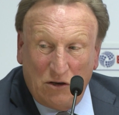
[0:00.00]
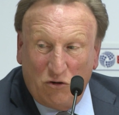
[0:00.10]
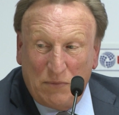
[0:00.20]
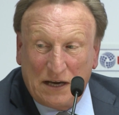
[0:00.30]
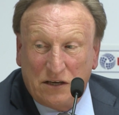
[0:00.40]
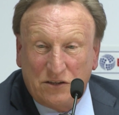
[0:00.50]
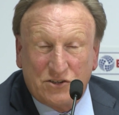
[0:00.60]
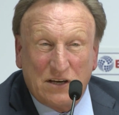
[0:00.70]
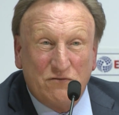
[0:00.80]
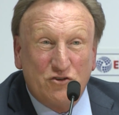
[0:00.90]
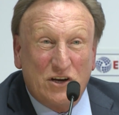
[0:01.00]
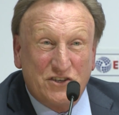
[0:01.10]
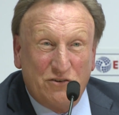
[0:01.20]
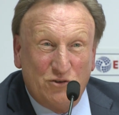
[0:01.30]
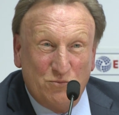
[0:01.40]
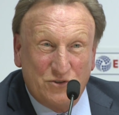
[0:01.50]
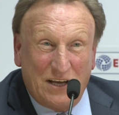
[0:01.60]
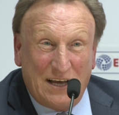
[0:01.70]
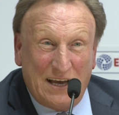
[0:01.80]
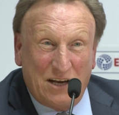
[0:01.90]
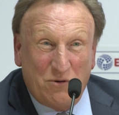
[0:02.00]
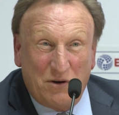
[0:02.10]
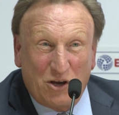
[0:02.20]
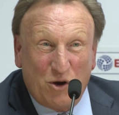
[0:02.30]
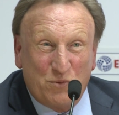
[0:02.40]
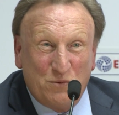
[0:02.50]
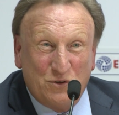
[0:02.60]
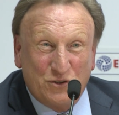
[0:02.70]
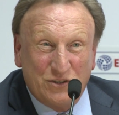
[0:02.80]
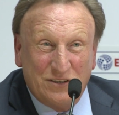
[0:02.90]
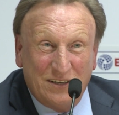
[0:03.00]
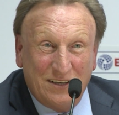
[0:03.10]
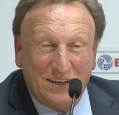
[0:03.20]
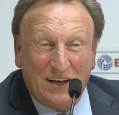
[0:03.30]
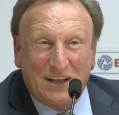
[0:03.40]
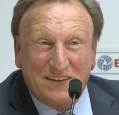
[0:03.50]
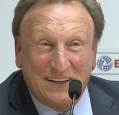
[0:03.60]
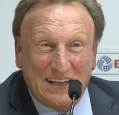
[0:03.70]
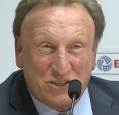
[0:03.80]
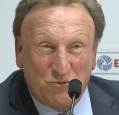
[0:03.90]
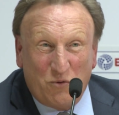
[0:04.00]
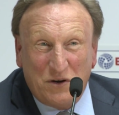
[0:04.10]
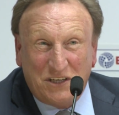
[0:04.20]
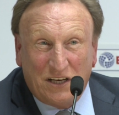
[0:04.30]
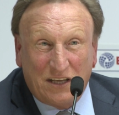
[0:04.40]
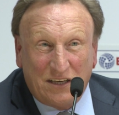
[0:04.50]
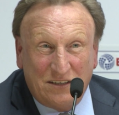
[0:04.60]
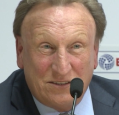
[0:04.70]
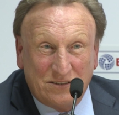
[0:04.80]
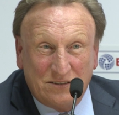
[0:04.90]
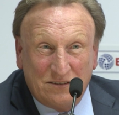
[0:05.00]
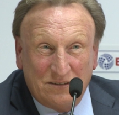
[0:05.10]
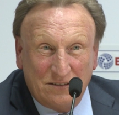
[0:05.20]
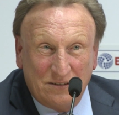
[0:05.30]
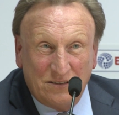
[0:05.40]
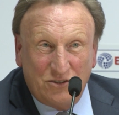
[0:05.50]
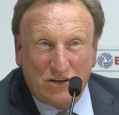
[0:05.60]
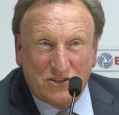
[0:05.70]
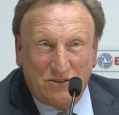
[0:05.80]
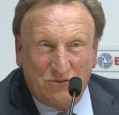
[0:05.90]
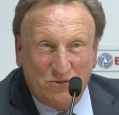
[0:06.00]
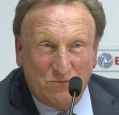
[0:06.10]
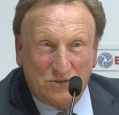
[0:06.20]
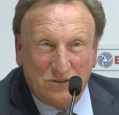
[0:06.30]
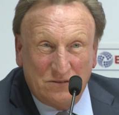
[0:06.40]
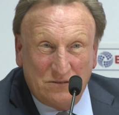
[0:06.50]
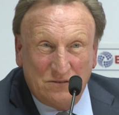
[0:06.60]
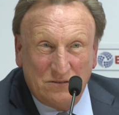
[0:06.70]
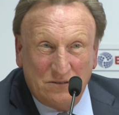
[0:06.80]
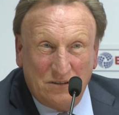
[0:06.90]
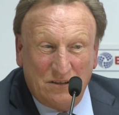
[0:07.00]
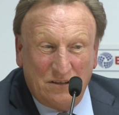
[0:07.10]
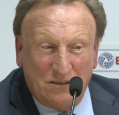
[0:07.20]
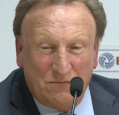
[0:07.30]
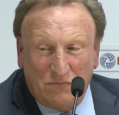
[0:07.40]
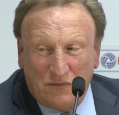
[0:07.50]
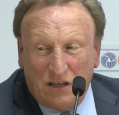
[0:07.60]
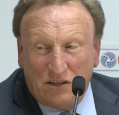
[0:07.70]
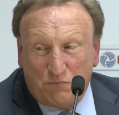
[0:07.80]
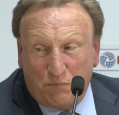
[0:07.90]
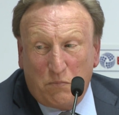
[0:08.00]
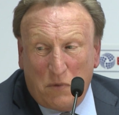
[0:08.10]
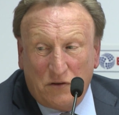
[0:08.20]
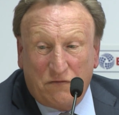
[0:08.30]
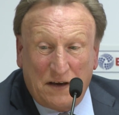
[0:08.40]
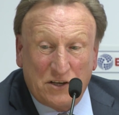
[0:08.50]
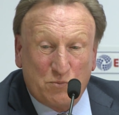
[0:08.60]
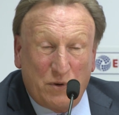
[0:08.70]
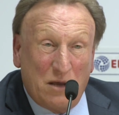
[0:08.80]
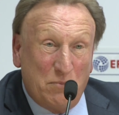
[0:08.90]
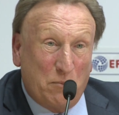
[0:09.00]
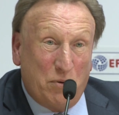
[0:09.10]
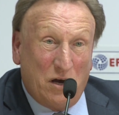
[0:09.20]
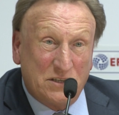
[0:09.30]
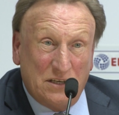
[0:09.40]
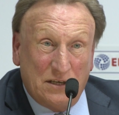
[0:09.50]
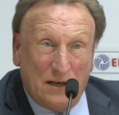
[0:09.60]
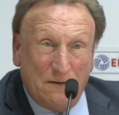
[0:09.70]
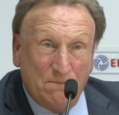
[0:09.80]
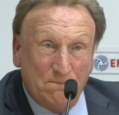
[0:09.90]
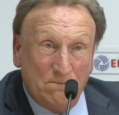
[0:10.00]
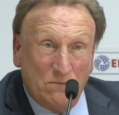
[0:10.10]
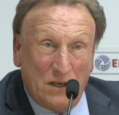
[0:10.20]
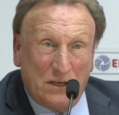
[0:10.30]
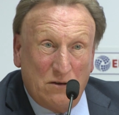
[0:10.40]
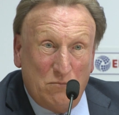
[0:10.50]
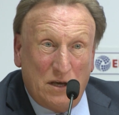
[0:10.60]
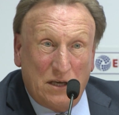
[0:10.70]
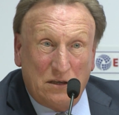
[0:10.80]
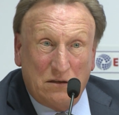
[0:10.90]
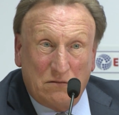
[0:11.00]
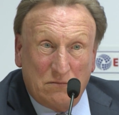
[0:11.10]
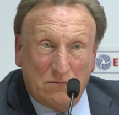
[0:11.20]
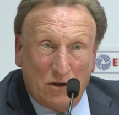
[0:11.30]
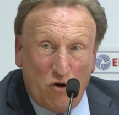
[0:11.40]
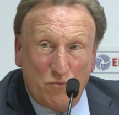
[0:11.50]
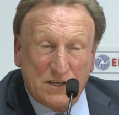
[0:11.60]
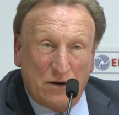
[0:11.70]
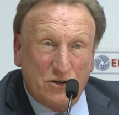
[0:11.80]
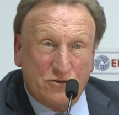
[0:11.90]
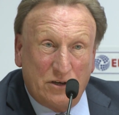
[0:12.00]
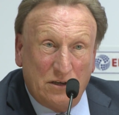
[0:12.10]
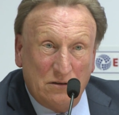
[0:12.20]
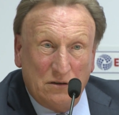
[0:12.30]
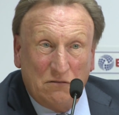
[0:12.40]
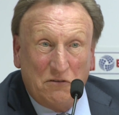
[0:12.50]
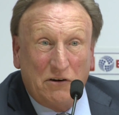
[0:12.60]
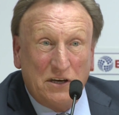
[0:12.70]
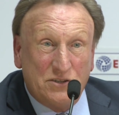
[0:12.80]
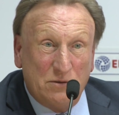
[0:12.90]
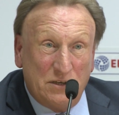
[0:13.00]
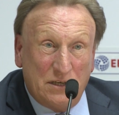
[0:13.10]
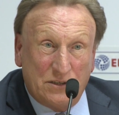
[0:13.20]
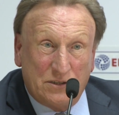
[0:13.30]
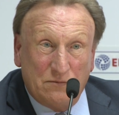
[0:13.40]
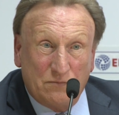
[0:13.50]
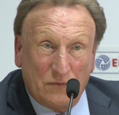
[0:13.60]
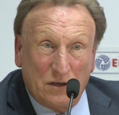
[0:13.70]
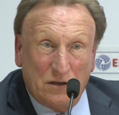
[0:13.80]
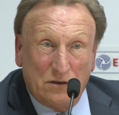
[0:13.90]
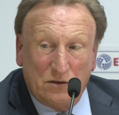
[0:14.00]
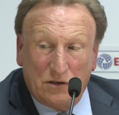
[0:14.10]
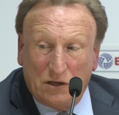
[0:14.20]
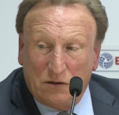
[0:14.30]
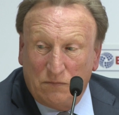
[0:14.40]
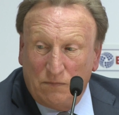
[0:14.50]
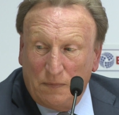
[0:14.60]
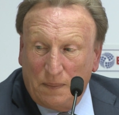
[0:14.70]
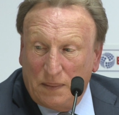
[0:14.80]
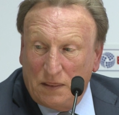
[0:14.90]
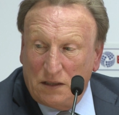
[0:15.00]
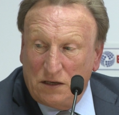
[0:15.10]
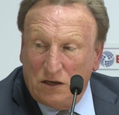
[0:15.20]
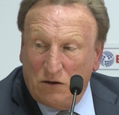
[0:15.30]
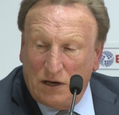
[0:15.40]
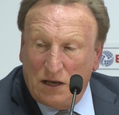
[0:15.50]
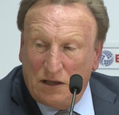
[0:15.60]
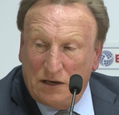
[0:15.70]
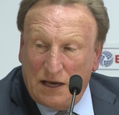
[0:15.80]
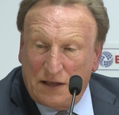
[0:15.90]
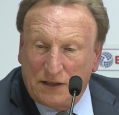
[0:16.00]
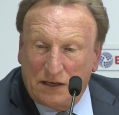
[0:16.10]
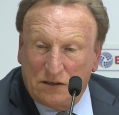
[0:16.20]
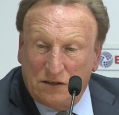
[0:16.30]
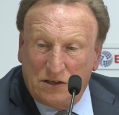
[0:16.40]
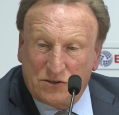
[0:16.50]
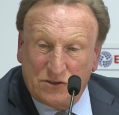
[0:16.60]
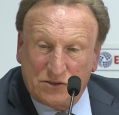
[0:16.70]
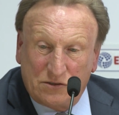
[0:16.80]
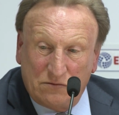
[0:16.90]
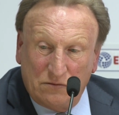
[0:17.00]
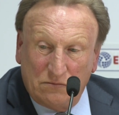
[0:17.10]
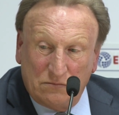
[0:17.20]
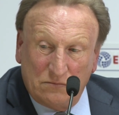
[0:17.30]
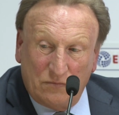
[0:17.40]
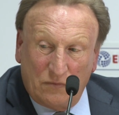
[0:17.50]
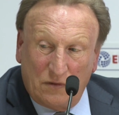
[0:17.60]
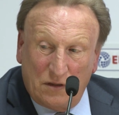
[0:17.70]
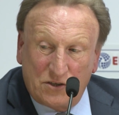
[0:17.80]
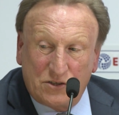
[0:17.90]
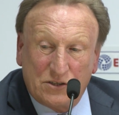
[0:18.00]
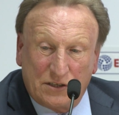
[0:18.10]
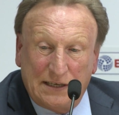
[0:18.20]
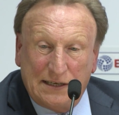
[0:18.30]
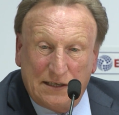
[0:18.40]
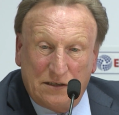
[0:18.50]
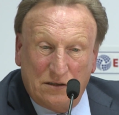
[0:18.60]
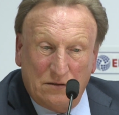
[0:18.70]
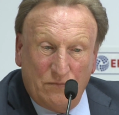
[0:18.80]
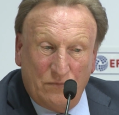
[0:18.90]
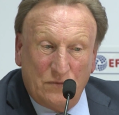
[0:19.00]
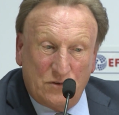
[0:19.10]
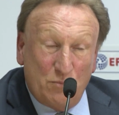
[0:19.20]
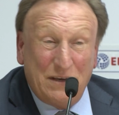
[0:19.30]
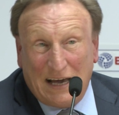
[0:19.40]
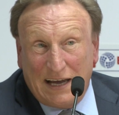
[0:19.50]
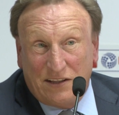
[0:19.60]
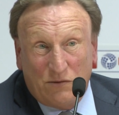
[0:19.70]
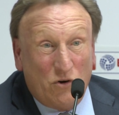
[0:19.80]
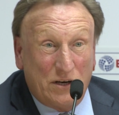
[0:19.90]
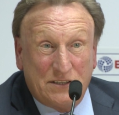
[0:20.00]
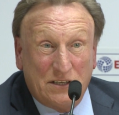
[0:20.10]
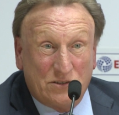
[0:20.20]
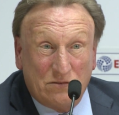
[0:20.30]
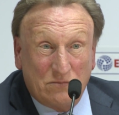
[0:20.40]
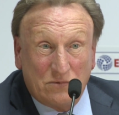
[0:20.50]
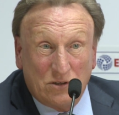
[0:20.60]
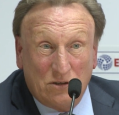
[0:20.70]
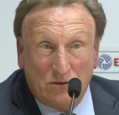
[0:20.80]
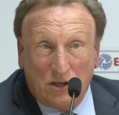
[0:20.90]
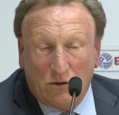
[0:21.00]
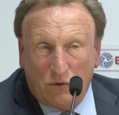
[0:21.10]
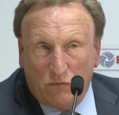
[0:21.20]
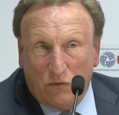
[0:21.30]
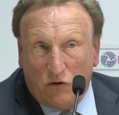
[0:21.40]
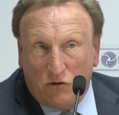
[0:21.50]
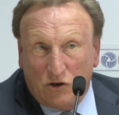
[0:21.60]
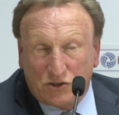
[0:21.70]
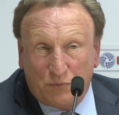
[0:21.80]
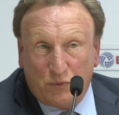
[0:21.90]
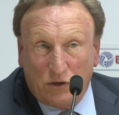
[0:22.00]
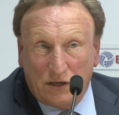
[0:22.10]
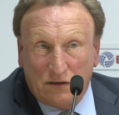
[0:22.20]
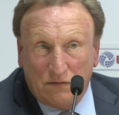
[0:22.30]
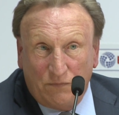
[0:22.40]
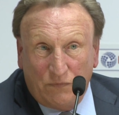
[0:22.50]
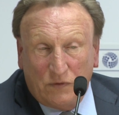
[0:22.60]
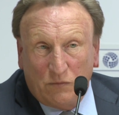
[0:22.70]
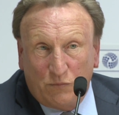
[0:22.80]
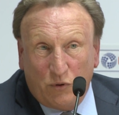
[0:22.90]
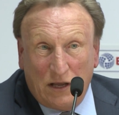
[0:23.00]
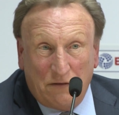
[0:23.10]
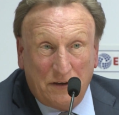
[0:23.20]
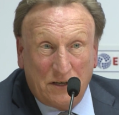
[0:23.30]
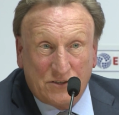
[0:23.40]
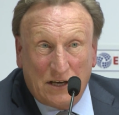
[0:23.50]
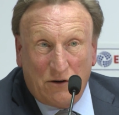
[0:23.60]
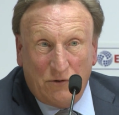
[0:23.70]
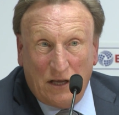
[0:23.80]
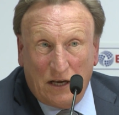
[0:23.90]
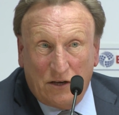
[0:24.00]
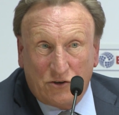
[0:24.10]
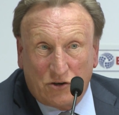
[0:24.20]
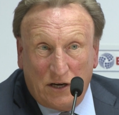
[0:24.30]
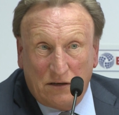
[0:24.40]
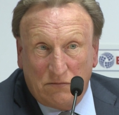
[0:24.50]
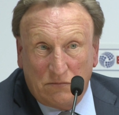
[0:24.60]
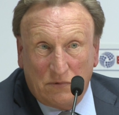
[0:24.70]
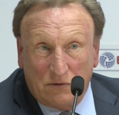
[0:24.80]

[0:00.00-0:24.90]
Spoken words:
look back at the 7 dressing rooms that I had when I got promotion, and I think that's what win your leagues, the dressing rooms. And the fans play a big part in that. They can make home territory very intimidating, and and I think that this is geared to be higher than what it is. So we've all got to pull our fingers out really, and try and